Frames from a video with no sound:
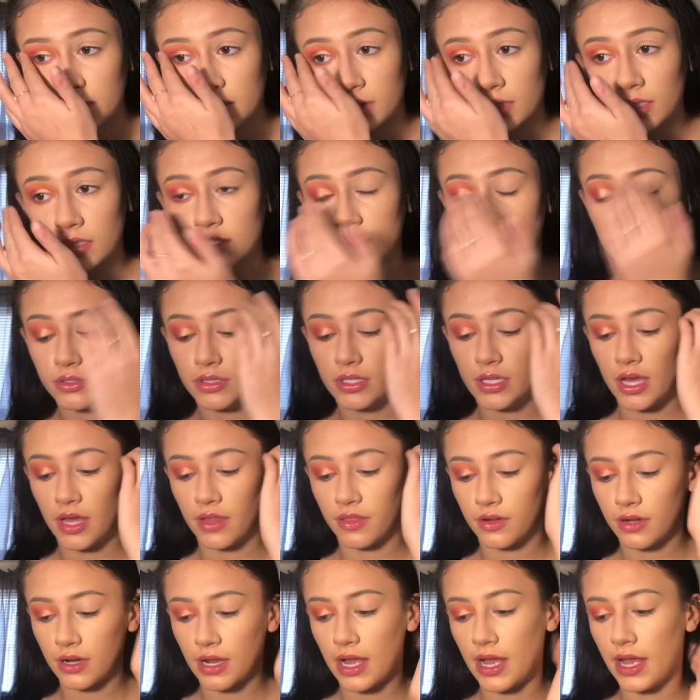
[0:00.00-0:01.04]
I'm just gonna do the
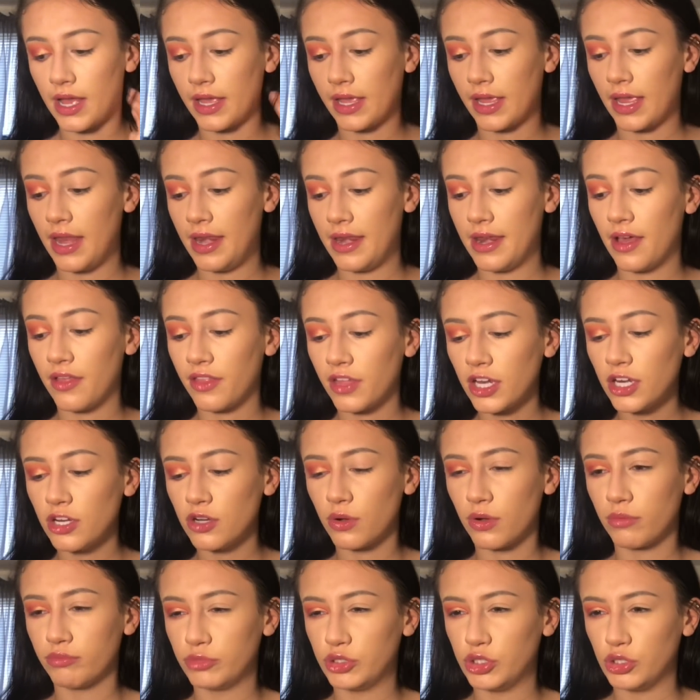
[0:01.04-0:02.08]
other eye, and now that I
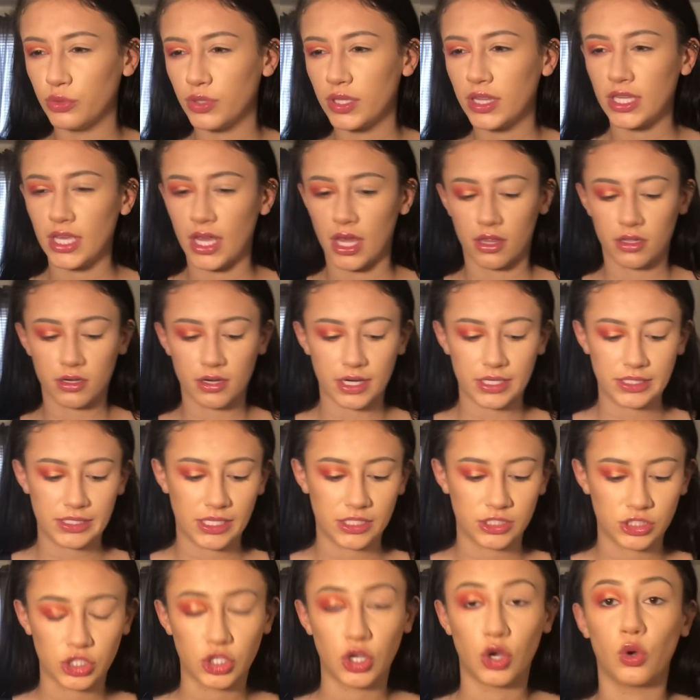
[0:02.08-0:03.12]
know I'm doing the other eye,
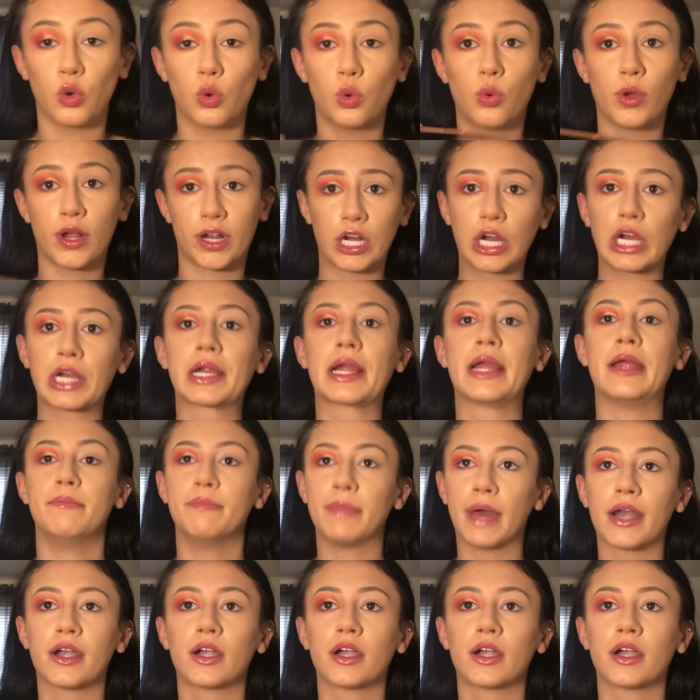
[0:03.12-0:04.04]
tends to go quicker and